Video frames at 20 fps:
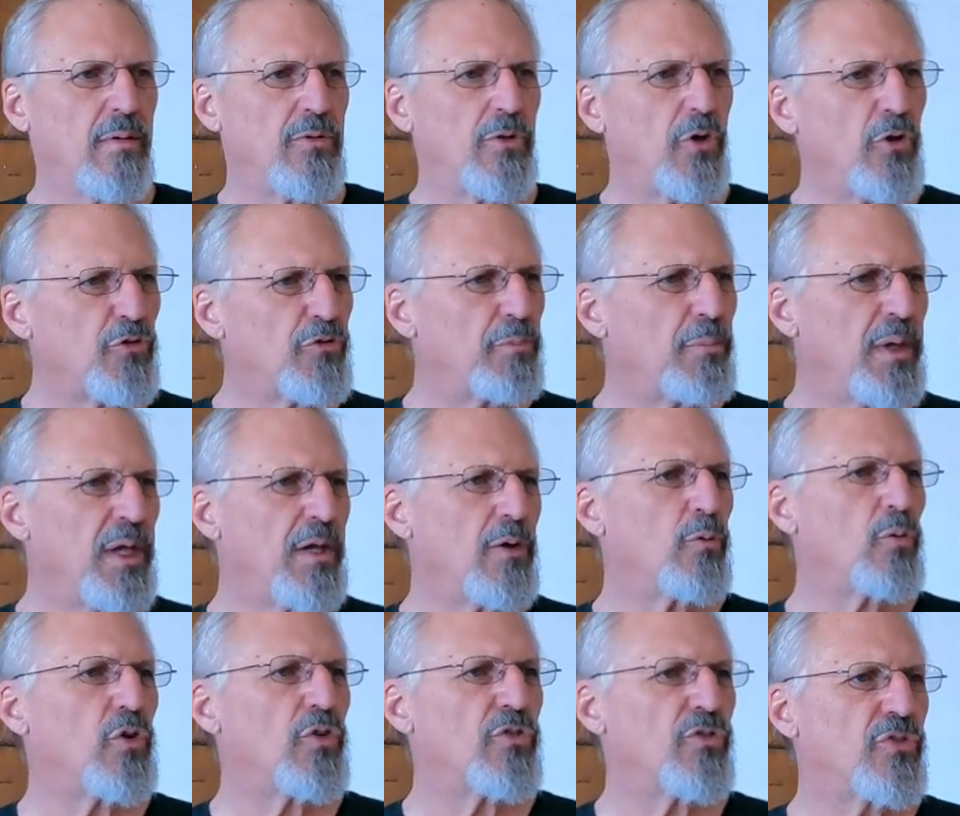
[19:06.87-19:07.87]
Those
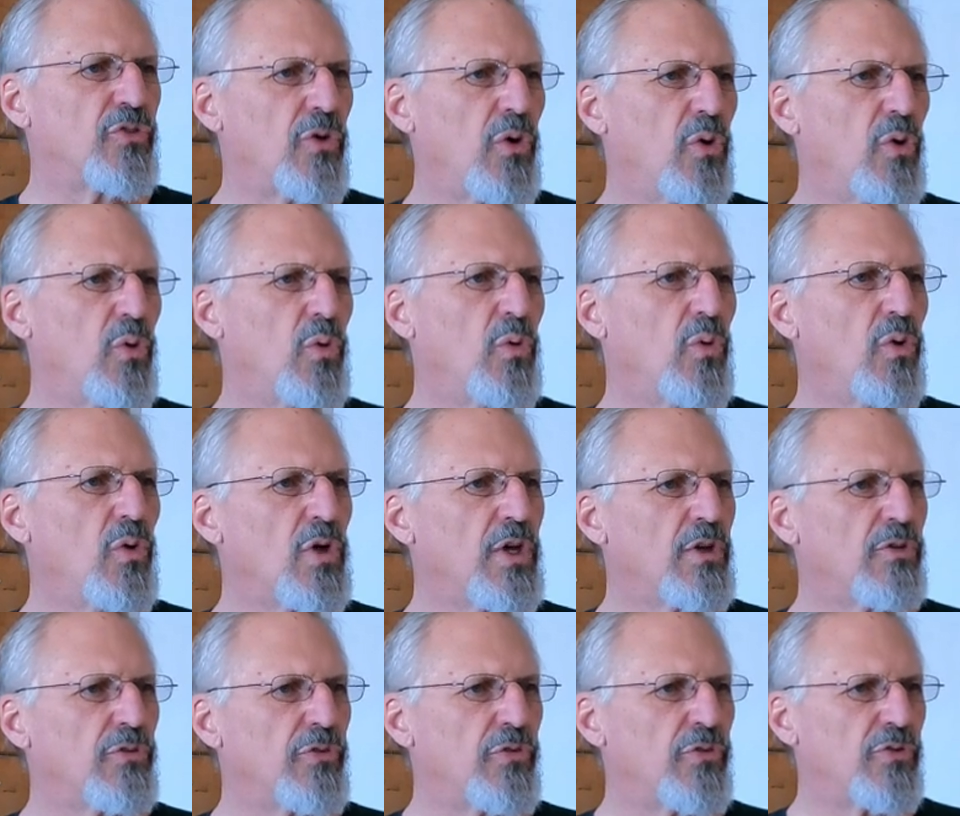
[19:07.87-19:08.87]
men were so
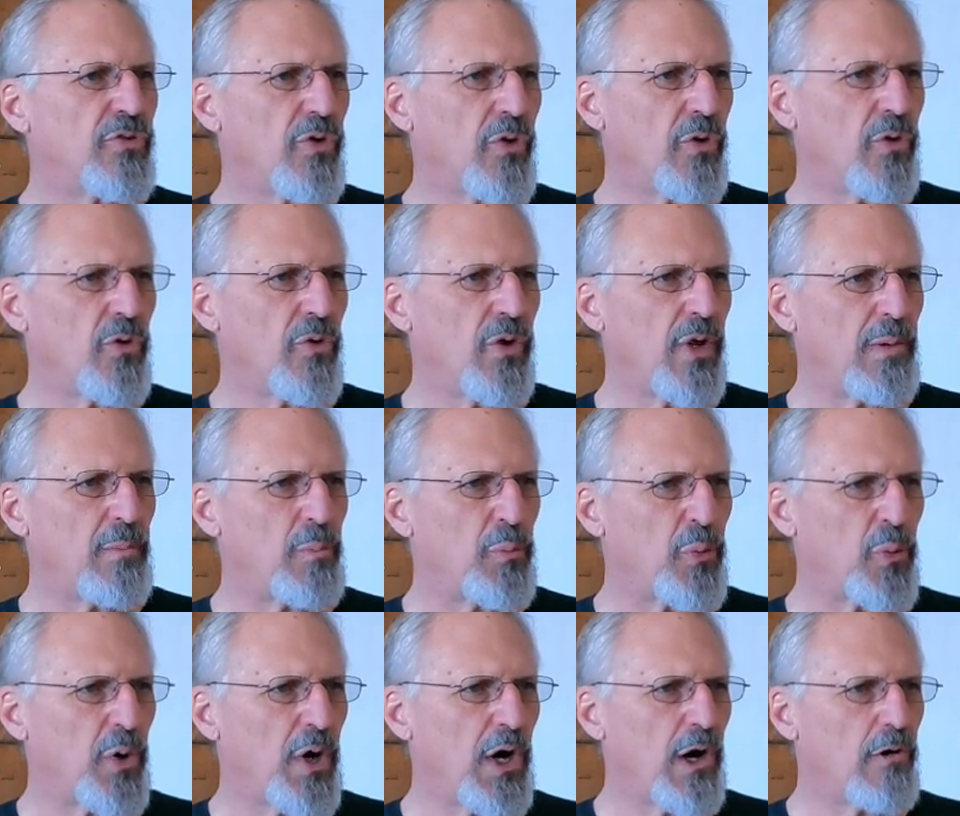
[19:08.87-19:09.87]
concerned and
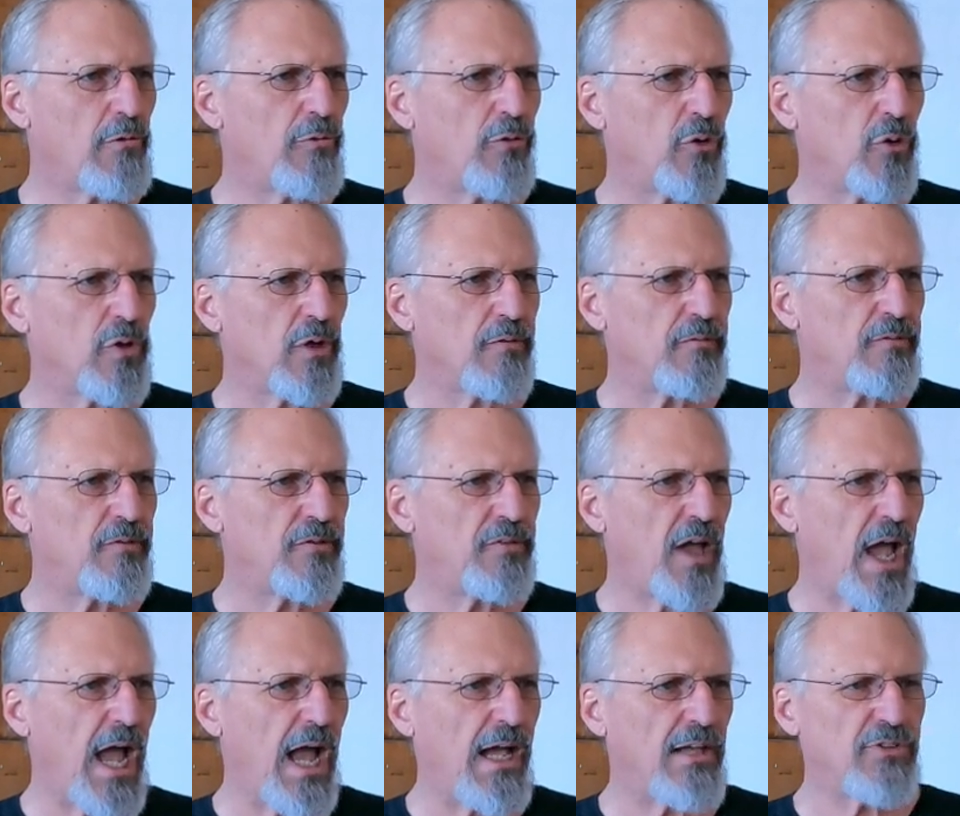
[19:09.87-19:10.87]
prayerful and
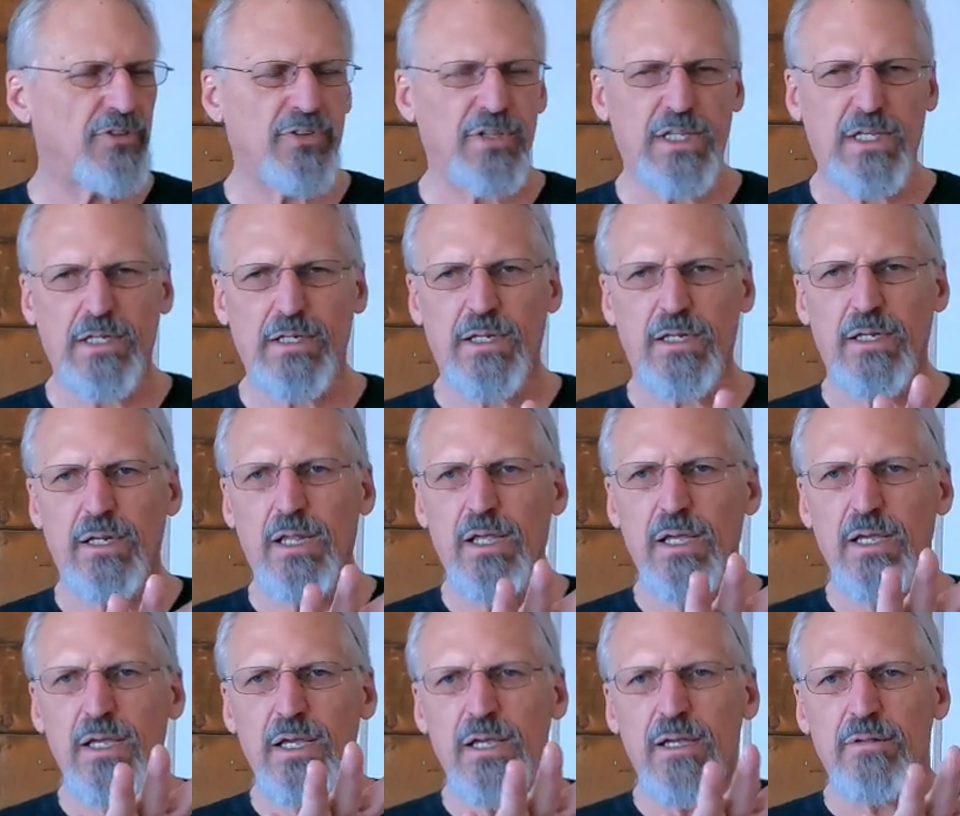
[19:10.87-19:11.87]
fasting and
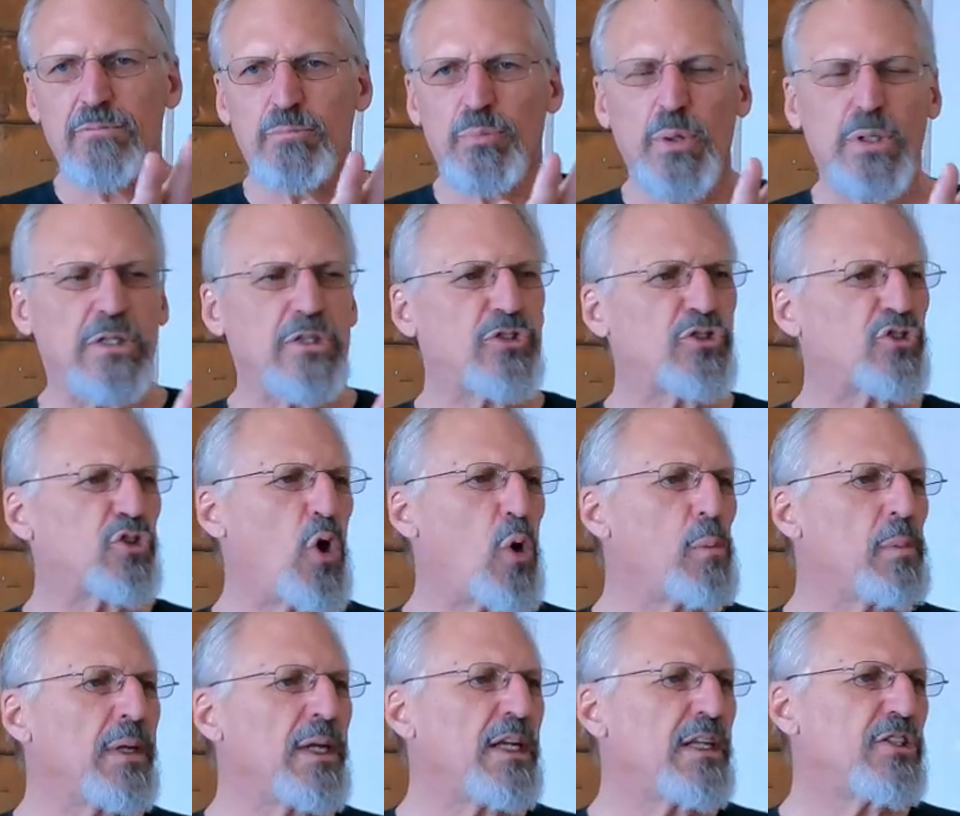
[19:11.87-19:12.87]
put so
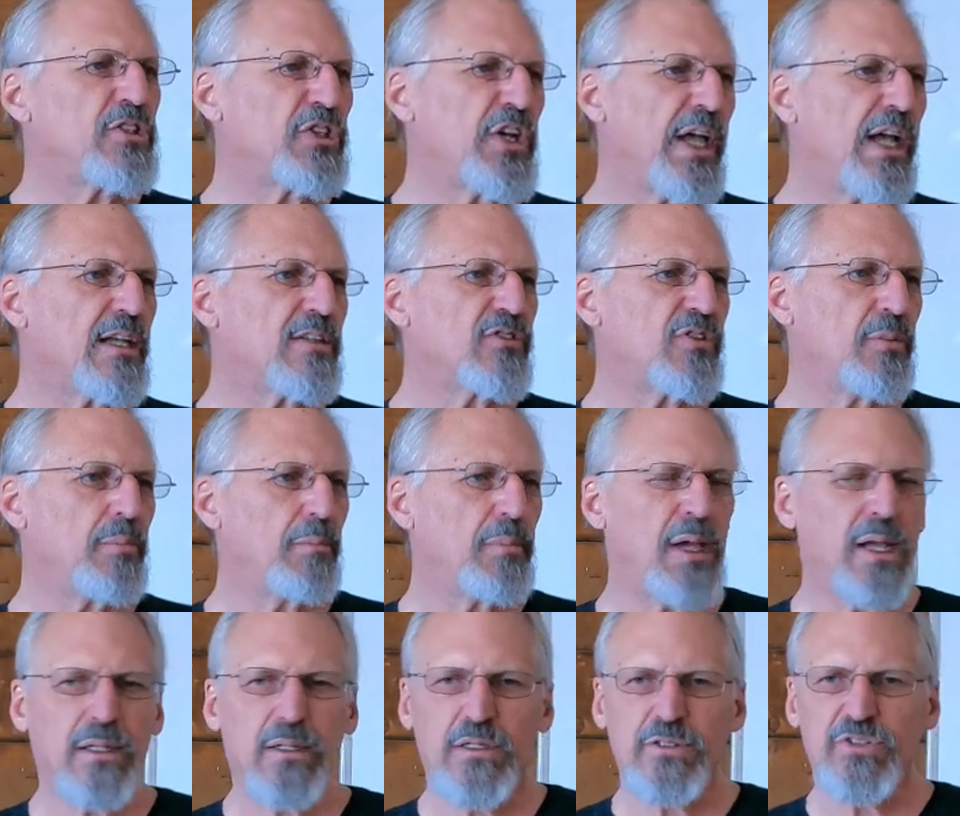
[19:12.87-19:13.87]
many checks and
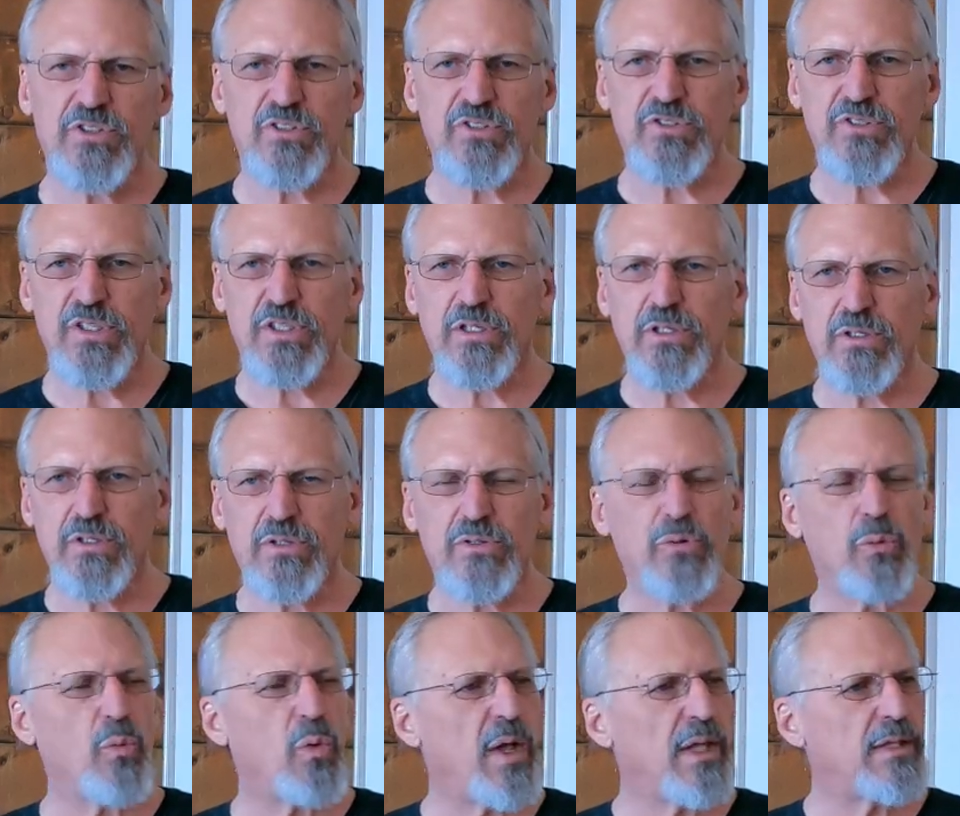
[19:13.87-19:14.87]
balances in
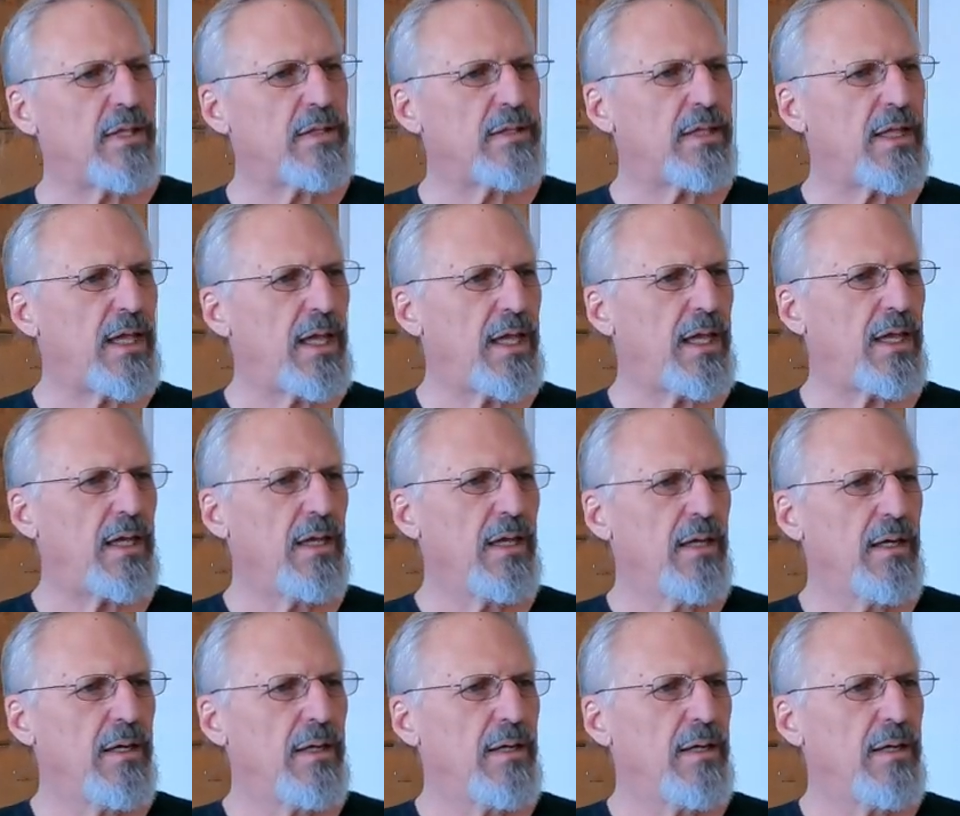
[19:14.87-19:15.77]
the way that they